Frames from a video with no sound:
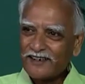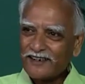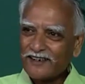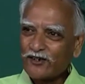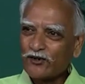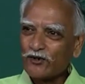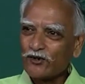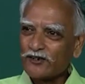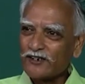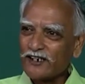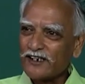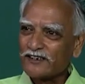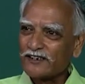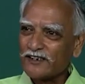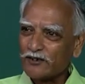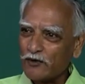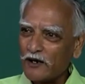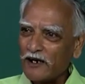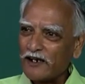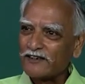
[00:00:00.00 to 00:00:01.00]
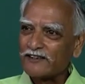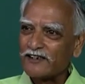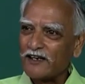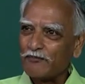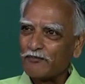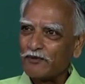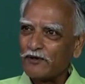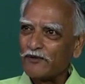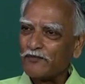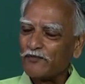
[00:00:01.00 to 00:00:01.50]
The Crusades is one
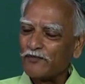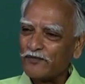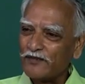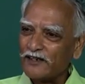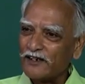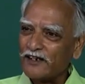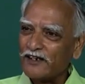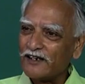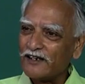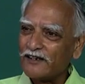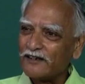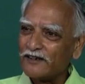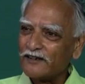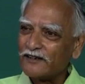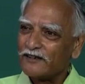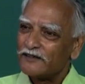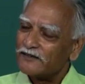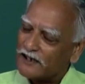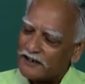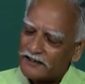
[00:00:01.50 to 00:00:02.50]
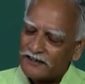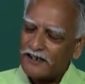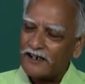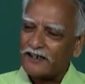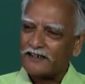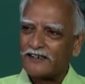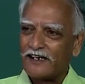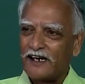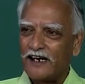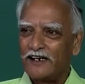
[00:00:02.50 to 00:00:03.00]
example, that is an
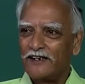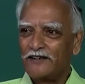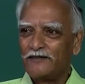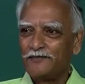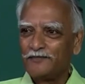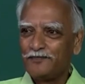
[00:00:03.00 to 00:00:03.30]
aside.